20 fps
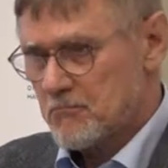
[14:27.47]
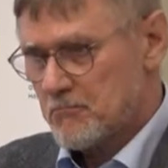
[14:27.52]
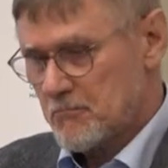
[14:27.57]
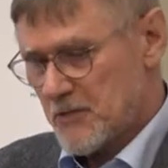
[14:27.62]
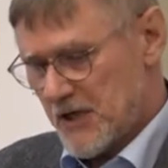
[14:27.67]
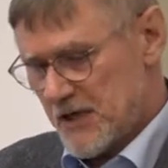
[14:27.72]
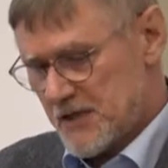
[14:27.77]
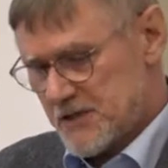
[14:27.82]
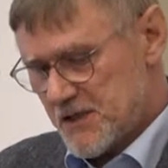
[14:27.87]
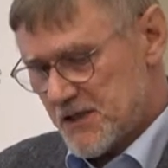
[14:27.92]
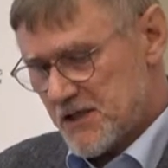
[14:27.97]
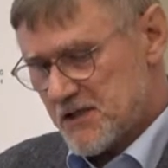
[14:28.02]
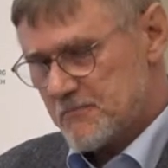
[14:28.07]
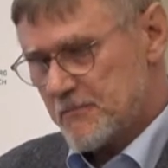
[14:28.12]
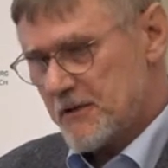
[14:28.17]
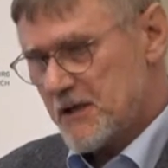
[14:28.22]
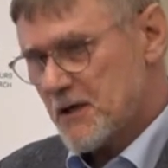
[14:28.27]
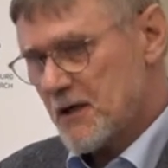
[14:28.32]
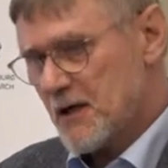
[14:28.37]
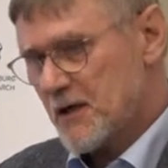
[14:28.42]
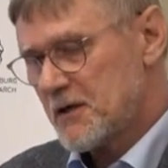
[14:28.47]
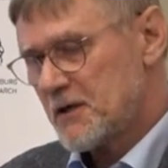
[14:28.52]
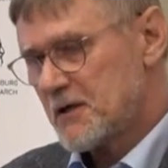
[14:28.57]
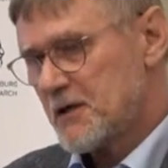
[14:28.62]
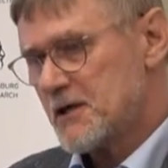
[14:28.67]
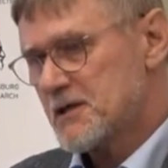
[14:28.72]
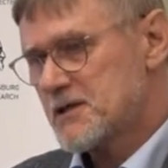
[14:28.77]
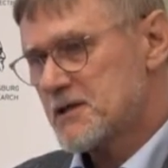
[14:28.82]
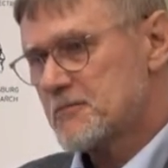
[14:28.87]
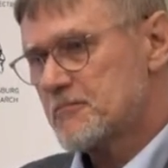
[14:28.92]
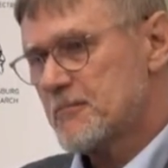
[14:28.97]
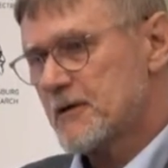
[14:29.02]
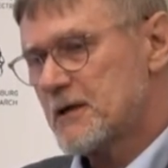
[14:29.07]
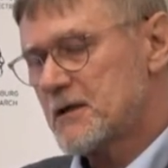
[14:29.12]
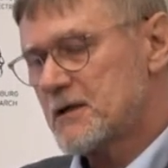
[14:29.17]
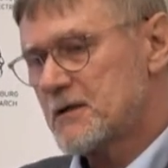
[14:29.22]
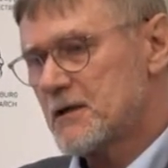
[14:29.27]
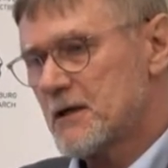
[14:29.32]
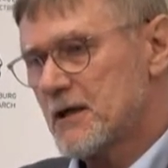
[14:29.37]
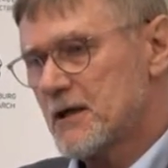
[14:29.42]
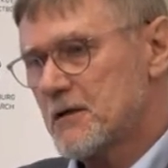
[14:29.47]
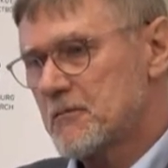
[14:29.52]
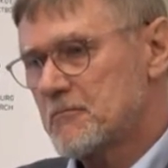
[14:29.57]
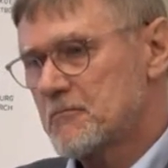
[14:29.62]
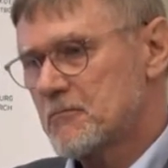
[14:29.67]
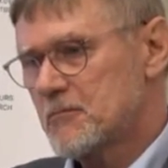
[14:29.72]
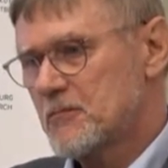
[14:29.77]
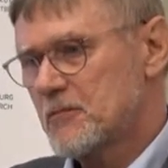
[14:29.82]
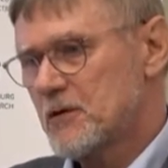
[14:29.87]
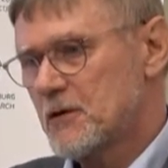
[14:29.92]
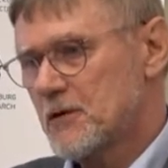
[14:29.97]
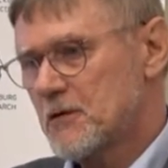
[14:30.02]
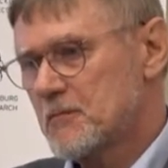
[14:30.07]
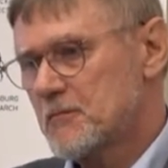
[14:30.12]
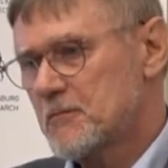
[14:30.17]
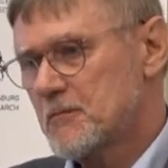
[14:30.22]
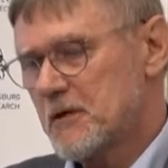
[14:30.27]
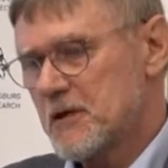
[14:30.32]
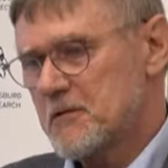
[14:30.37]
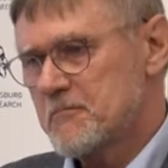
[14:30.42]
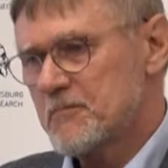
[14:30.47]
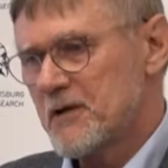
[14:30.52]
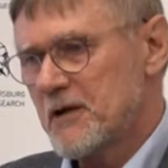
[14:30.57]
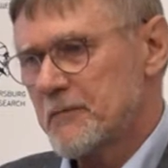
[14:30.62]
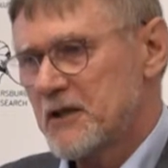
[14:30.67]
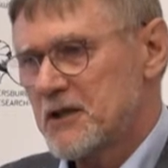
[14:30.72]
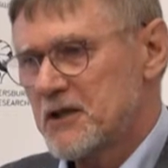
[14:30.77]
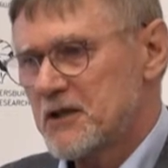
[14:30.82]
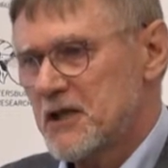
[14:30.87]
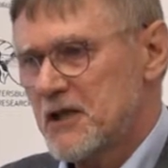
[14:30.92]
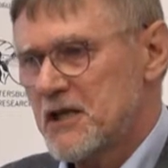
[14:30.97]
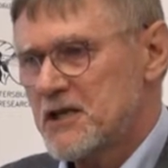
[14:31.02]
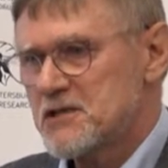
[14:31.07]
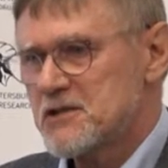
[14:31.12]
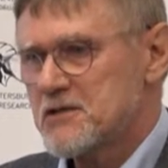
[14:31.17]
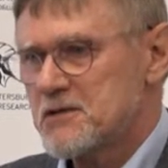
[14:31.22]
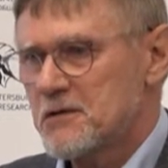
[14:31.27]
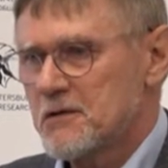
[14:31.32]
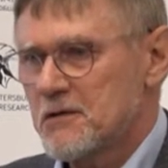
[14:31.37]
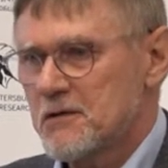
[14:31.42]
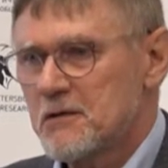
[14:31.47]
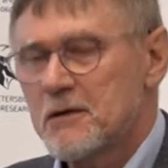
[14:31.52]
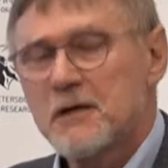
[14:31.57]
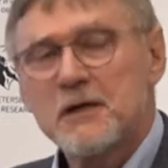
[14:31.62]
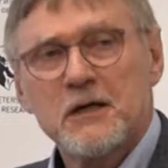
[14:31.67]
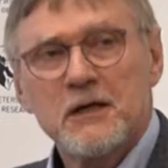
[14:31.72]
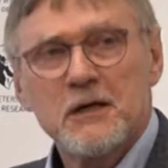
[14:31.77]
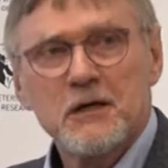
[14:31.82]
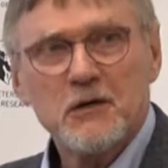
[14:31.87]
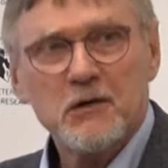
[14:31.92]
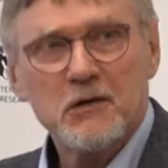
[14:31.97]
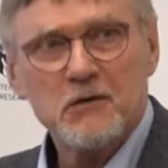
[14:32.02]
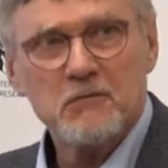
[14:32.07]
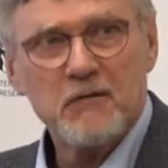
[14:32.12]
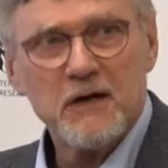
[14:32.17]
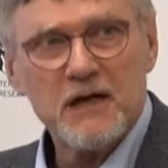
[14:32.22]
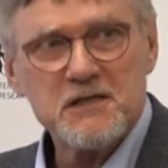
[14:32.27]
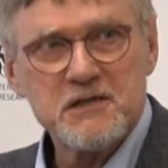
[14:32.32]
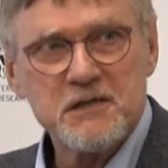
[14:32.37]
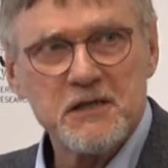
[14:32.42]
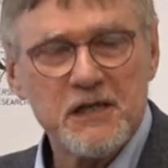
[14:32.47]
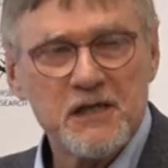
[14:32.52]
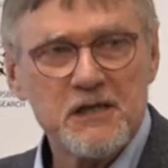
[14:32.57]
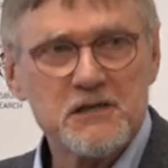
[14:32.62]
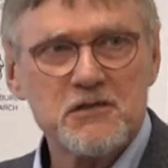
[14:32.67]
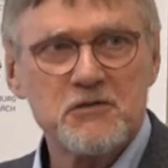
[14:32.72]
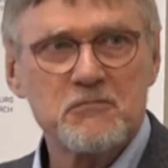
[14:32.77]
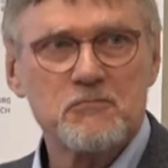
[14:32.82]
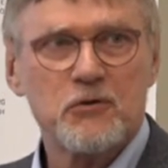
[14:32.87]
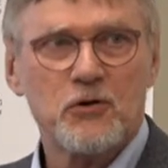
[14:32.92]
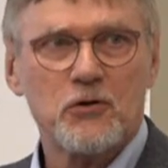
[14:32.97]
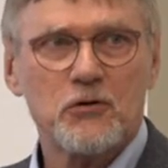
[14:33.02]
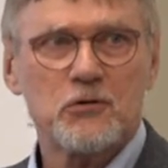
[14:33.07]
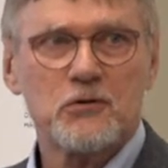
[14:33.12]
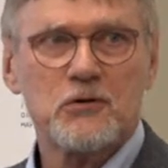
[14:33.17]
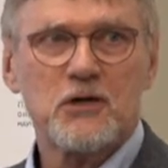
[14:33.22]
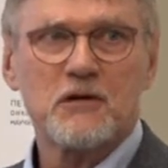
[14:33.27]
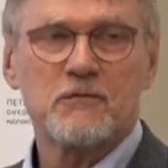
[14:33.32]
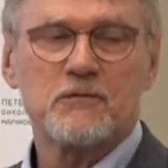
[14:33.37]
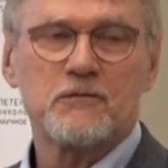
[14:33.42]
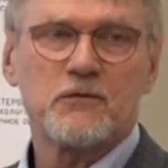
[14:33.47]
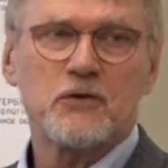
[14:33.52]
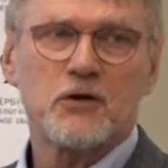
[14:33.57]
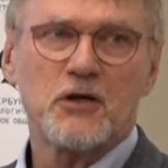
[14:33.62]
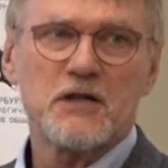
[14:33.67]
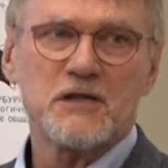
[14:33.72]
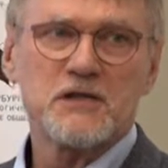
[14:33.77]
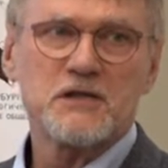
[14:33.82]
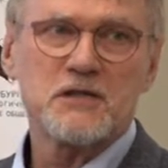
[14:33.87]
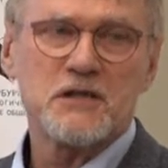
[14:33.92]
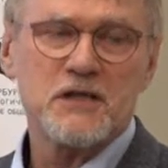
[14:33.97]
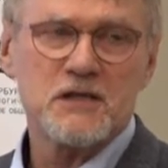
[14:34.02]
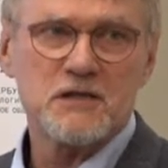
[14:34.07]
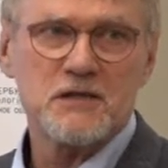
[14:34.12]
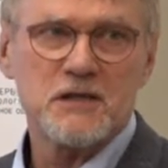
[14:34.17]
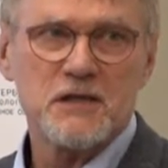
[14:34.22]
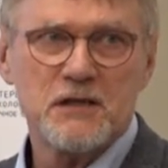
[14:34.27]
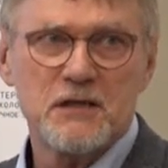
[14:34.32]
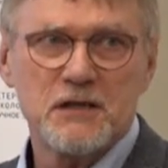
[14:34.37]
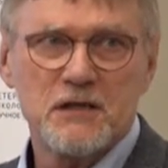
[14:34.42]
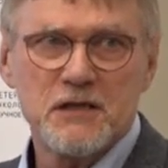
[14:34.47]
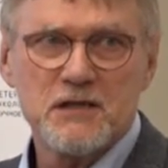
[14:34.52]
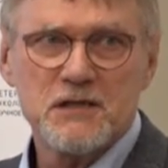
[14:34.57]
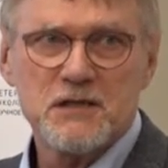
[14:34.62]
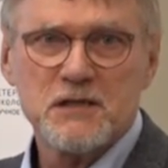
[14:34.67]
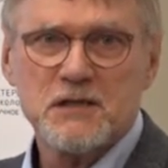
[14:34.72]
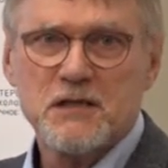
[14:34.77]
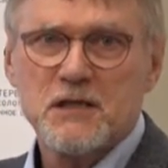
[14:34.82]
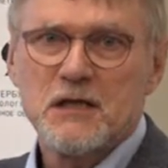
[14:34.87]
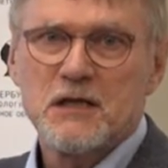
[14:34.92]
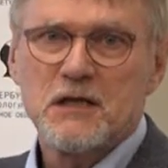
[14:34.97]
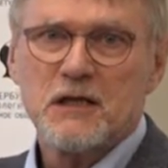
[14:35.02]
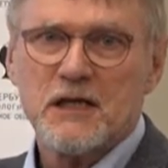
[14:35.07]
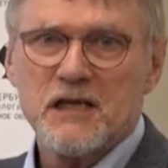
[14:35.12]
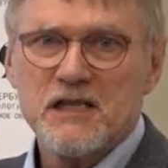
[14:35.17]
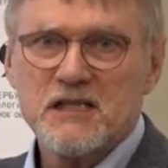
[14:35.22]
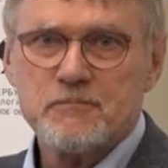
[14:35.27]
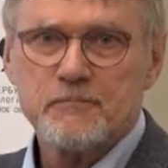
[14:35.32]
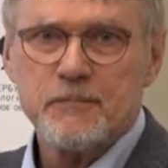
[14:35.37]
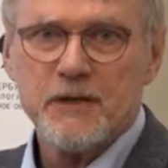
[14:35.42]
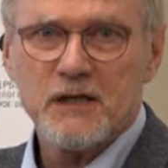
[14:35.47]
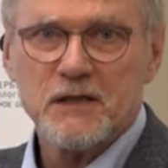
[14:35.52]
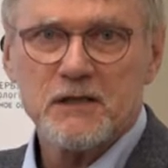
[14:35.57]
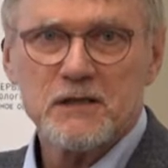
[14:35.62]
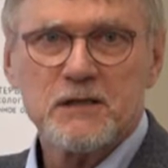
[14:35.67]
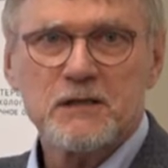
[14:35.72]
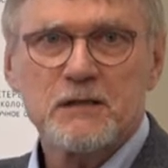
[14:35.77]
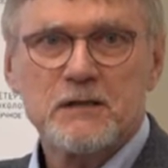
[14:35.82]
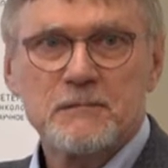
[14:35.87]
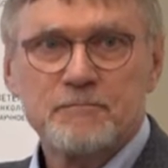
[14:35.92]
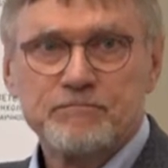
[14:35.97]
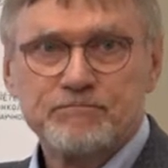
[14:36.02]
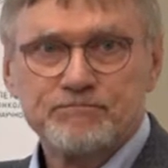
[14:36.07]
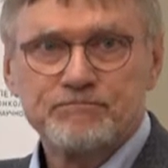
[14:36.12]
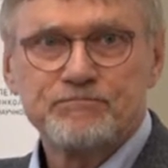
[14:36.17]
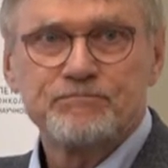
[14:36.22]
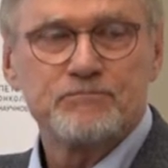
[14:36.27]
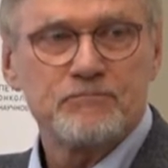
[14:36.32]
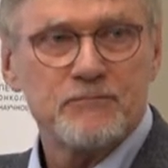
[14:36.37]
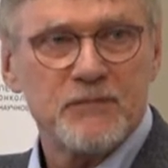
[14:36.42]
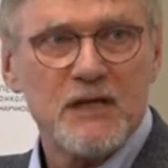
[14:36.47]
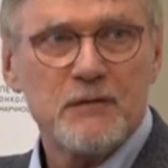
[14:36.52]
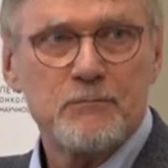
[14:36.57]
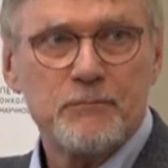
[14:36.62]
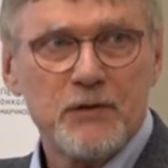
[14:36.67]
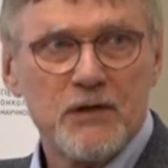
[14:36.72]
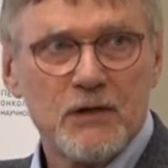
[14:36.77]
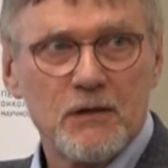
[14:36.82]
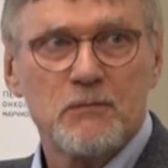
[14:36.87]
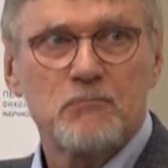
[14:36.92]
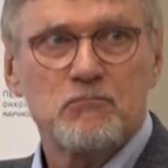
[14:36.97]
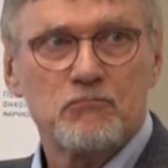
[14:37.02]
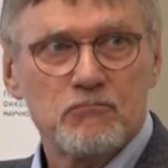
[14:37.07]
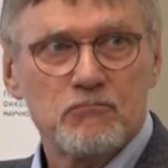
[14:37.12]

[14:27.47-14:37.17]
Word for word: basics behind this, but um, the implementation of vaccination program, for instance, in this respect may be